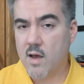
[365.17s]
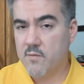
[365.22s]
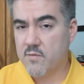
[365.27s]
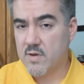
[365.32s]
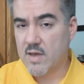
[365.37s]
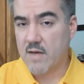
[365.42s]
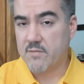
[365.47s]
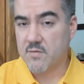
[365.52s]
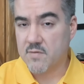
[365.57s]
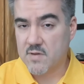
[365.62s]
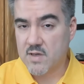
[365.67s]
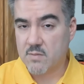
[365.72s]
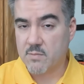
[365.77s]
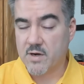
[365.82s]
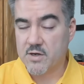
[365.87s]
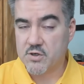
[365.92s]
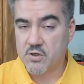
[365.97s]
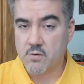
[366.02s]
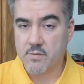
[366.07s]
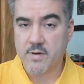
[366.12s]
you haven't seen
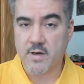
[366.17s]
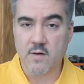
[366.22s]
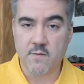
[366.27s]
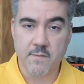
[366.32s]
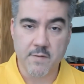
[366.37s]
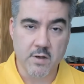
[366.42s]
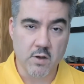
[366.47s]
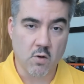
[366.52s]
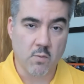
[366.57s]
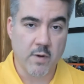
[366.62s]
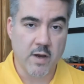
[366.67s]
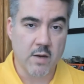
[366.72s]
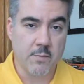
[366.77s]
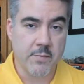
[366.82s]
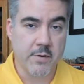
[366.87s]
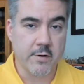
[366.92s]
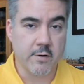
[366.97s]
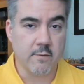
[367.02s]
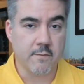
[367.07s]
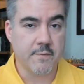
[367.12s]
my showcase video on my
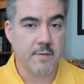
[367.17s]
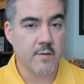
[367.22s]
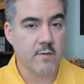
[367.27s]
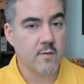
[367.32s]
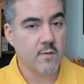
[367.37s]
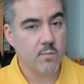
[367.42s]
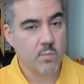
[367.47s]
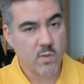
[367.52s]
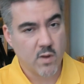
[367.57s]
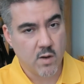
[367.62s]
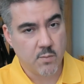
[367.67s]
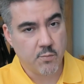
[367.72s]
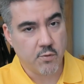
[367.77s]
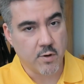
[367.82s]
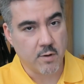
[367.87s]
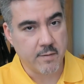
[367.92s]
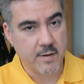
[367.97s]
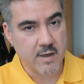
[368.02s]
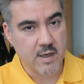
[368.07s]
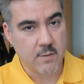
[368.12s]
Imperial Fists, I'll
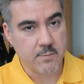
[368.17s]
put a link up